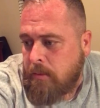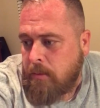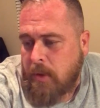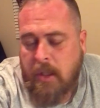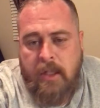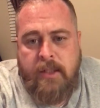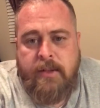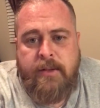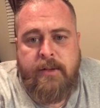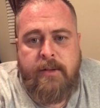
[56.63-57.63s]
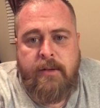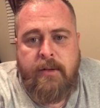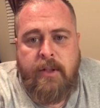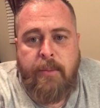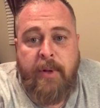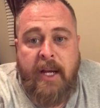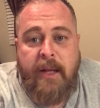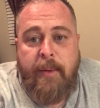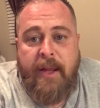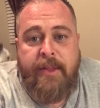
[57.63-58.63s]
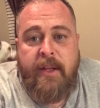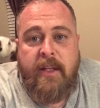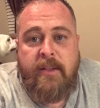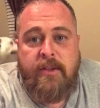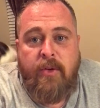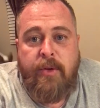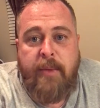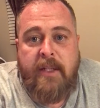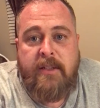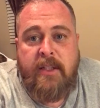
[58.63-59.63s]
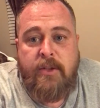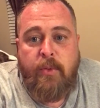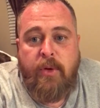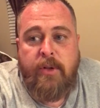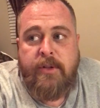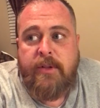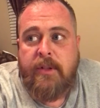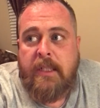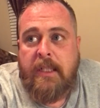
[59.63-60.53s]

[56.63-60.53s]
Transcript: because complaining about things only makes things worse.